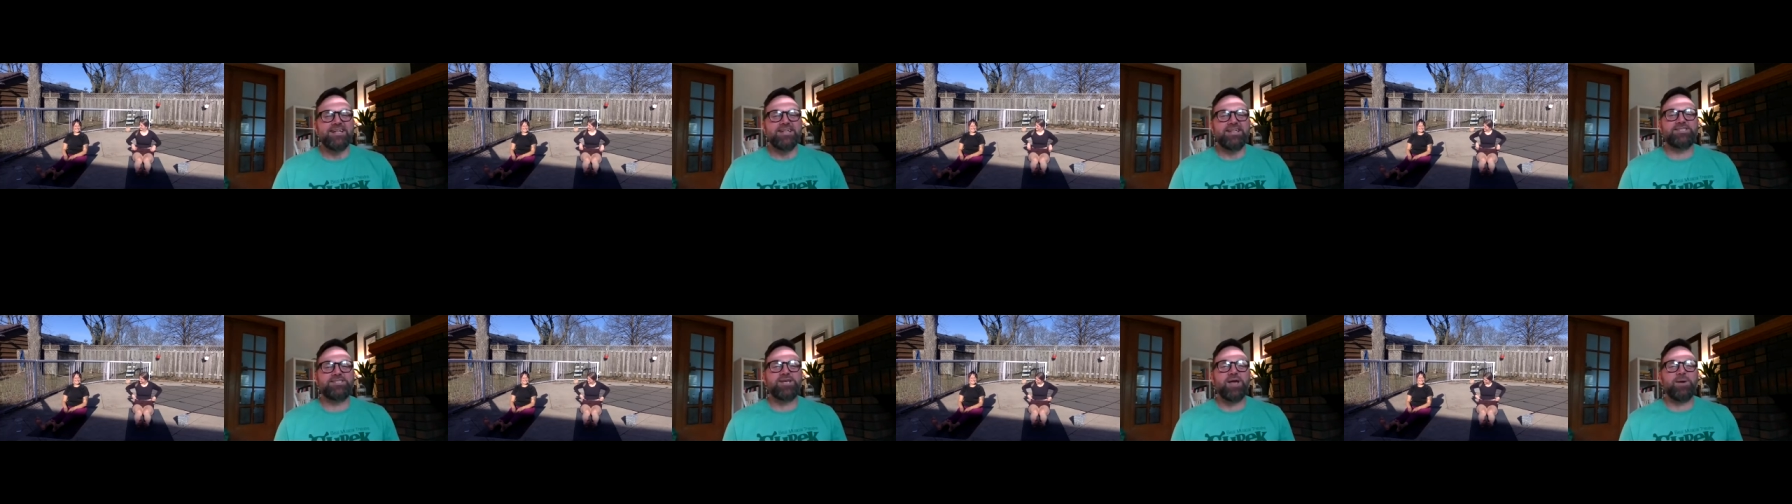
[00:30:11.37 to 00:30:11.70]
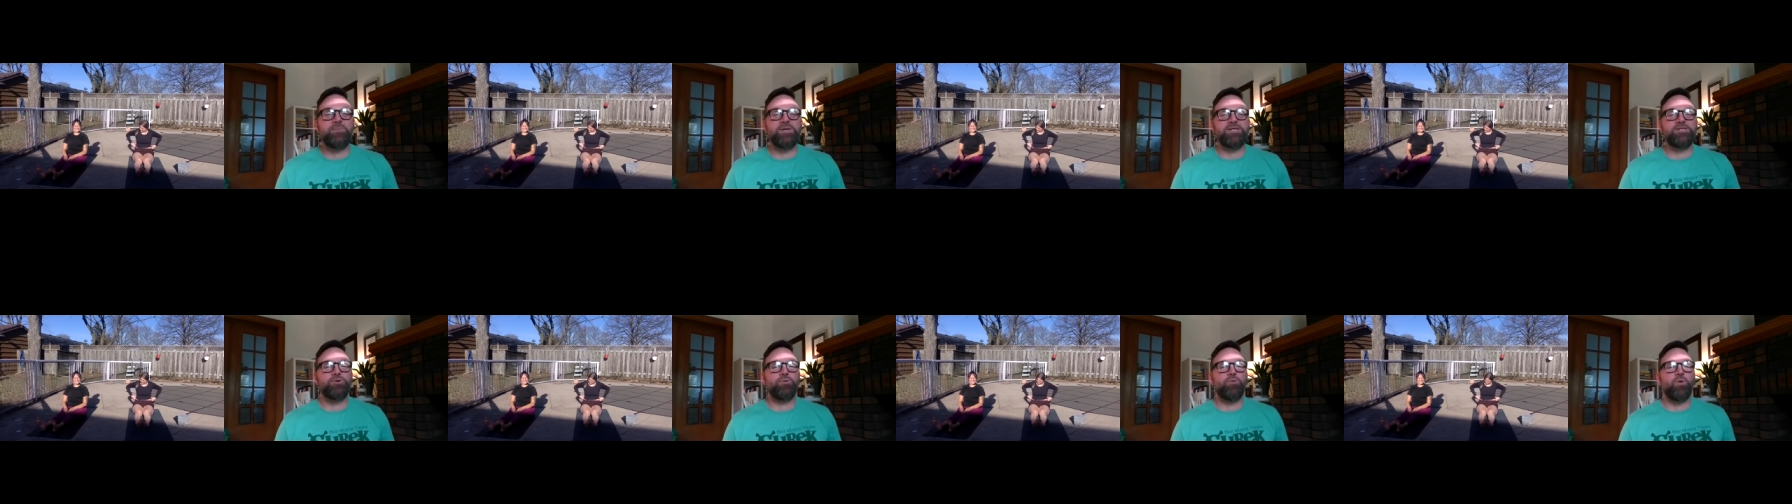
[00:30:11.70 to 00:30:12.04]
Let's
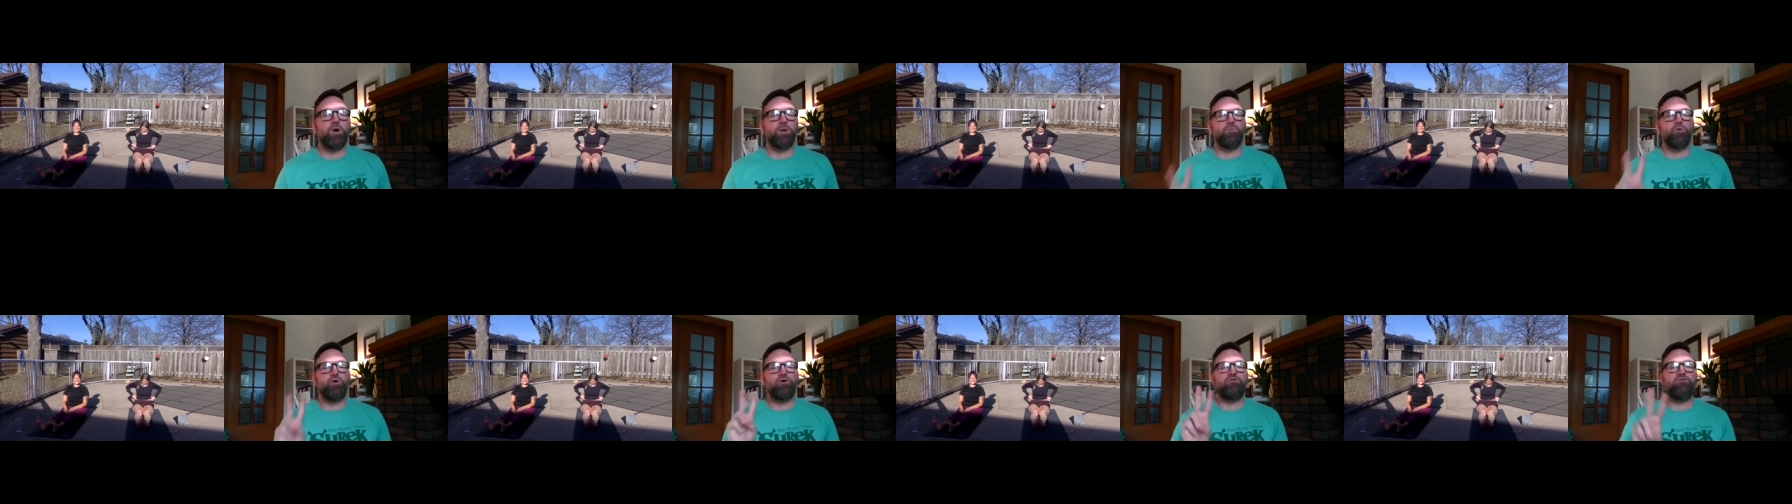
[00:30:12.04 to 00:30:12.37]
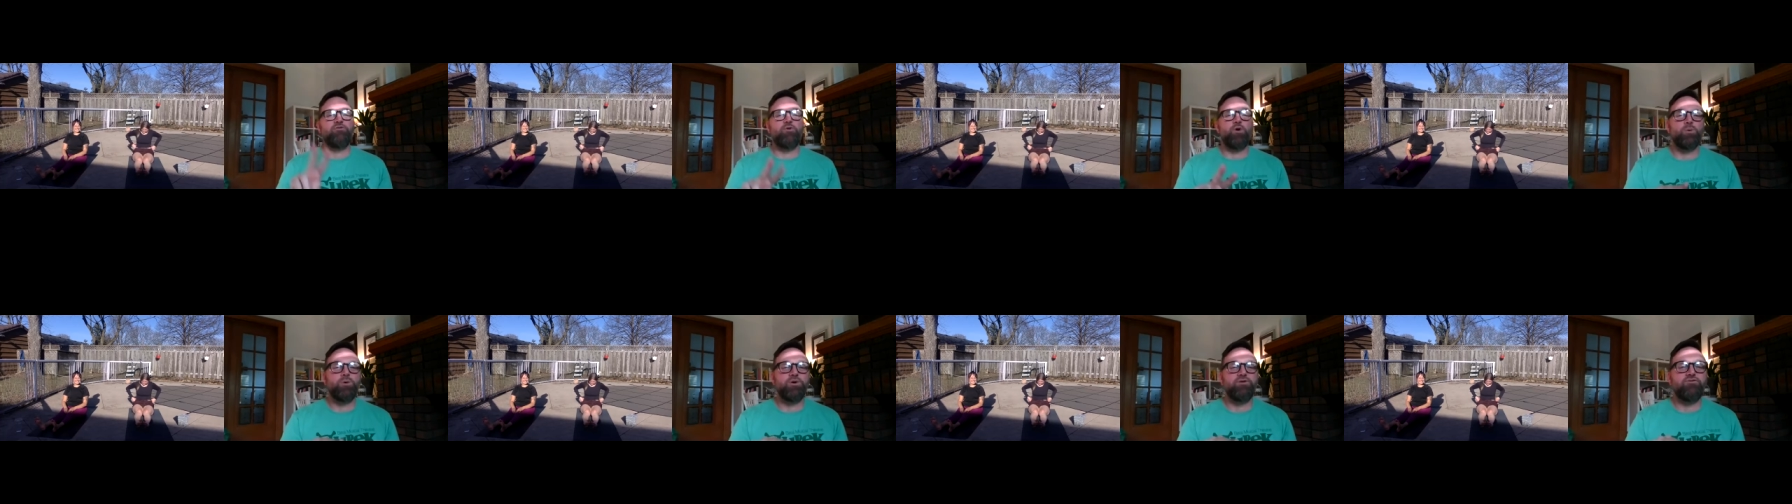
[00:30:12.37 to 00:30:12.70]
come into one more
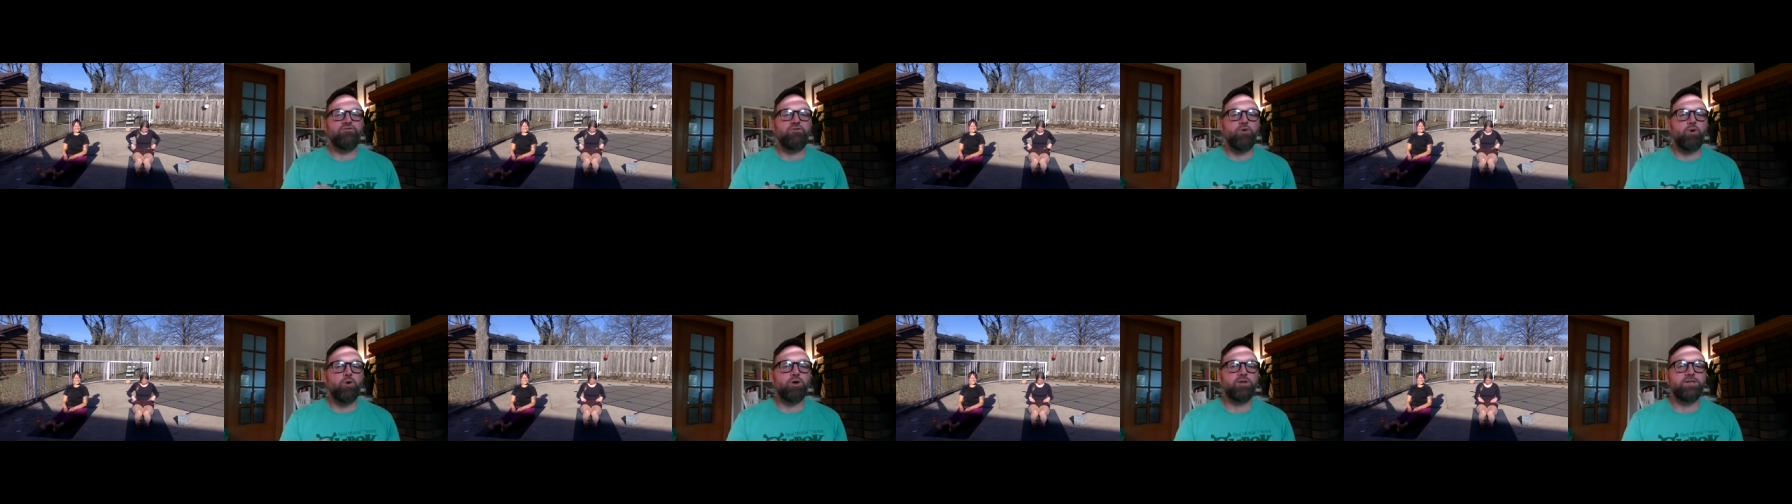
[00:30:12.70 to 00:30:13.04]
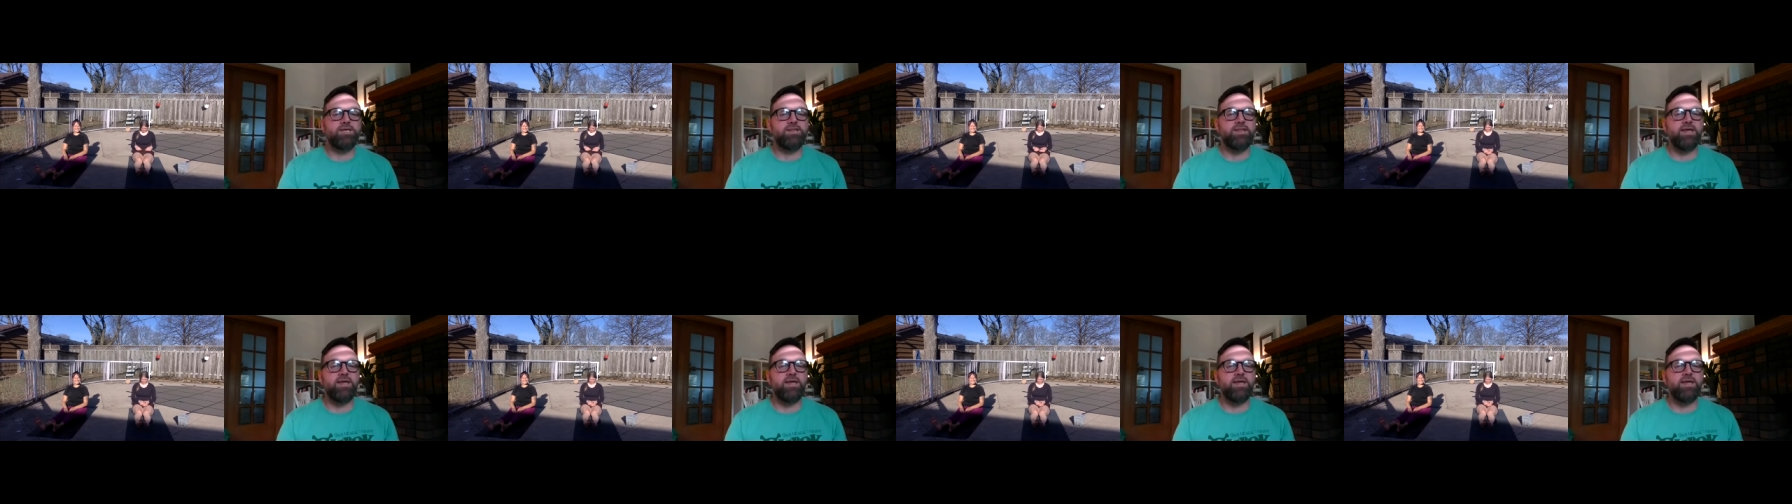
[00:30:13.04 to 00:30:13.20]
forward fold,